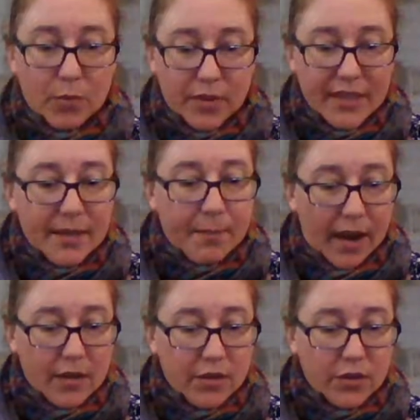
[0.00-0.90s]
put the
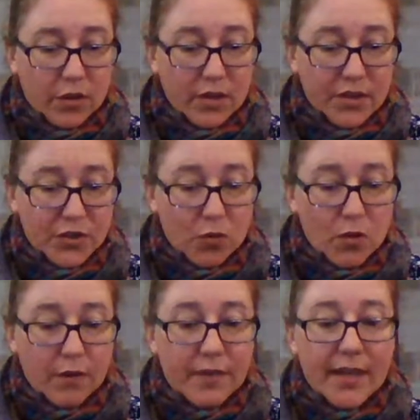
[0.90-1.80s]
sponge on a
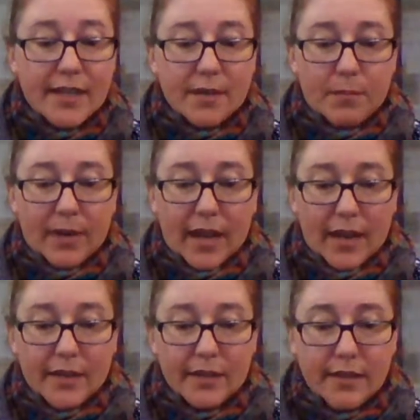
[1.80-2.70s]
stalk of the hyssop
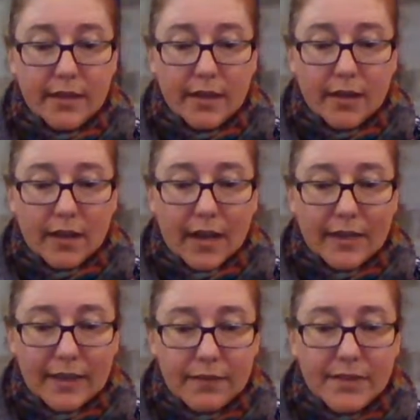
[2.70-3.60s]
plant,
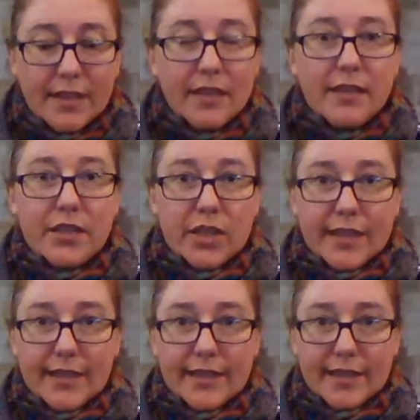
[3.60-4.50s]
and lifted it to
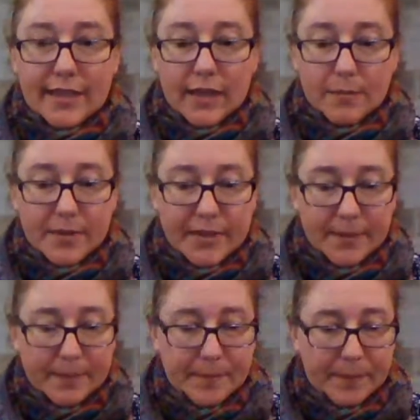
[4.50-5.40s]
Jesus' lips.